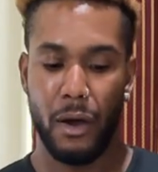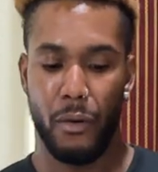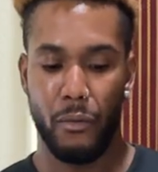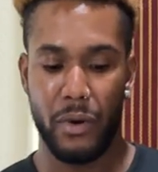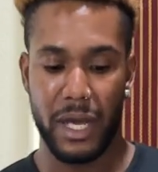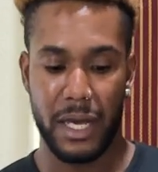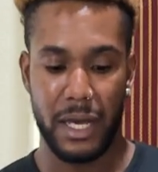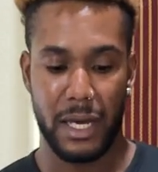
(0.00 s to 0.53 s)

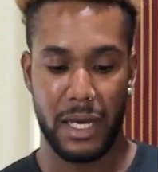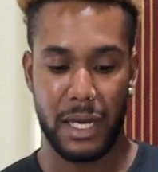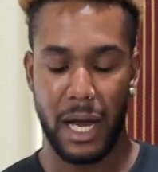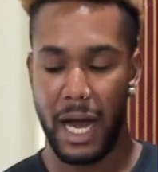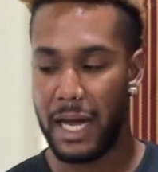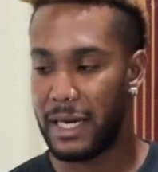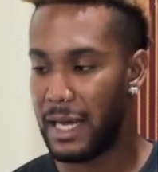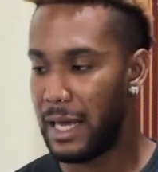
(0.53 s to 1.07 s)
we
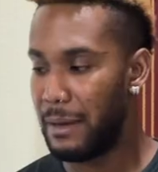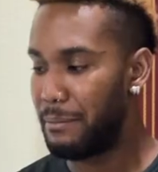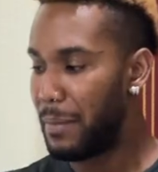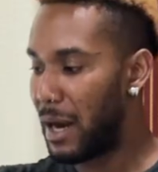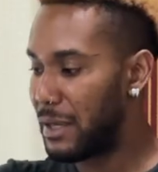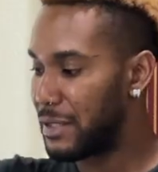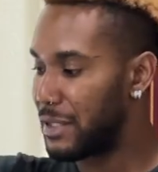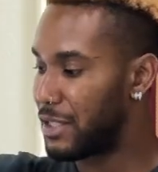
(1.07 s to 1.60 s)
got a
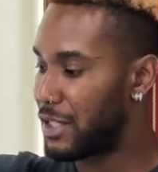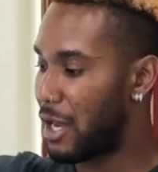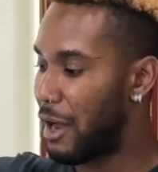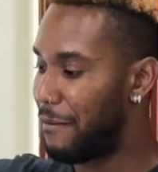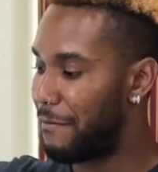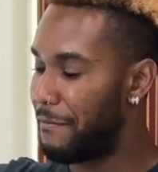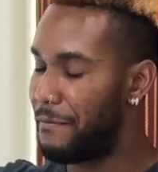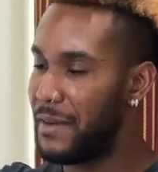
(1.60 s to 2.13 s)
bunch of
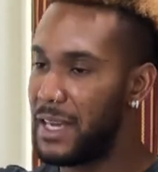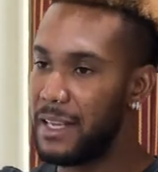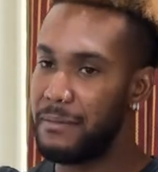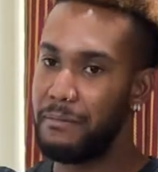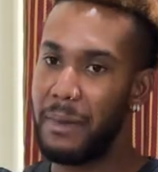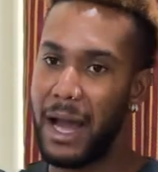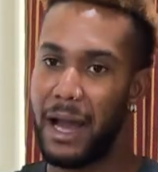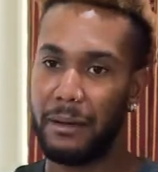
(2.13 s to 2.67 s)

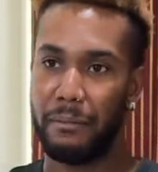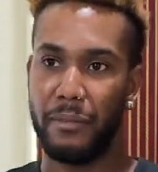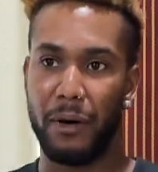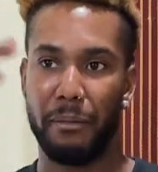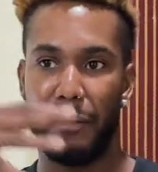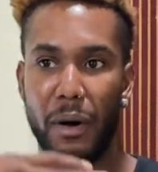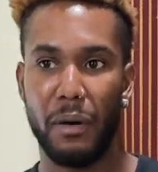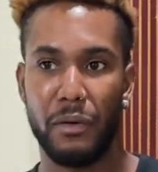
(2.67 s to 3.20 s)
feedback,
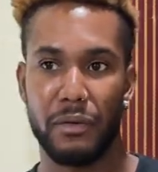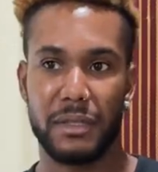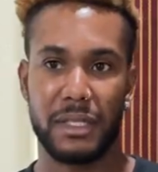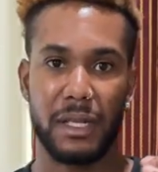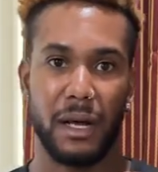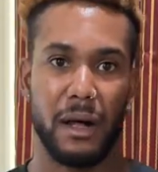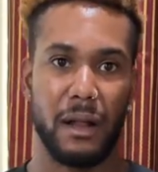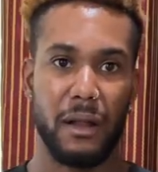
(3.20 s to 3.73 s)

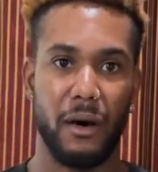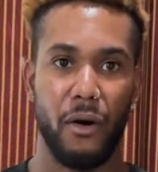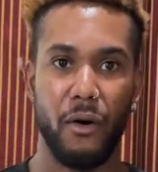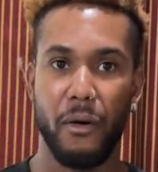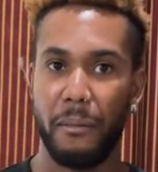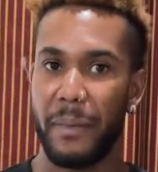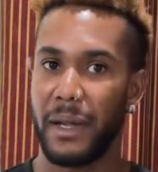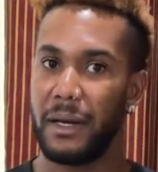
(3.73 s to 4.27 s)
proposal,
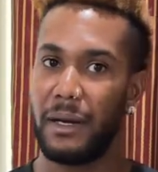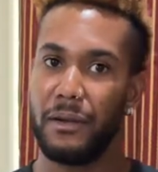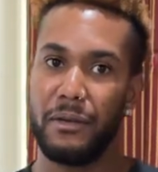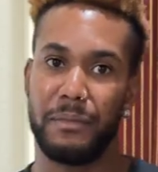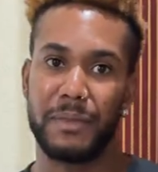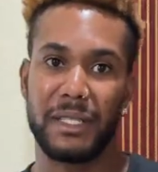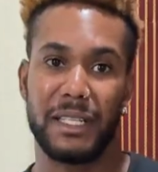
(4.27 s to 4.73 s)
open loops.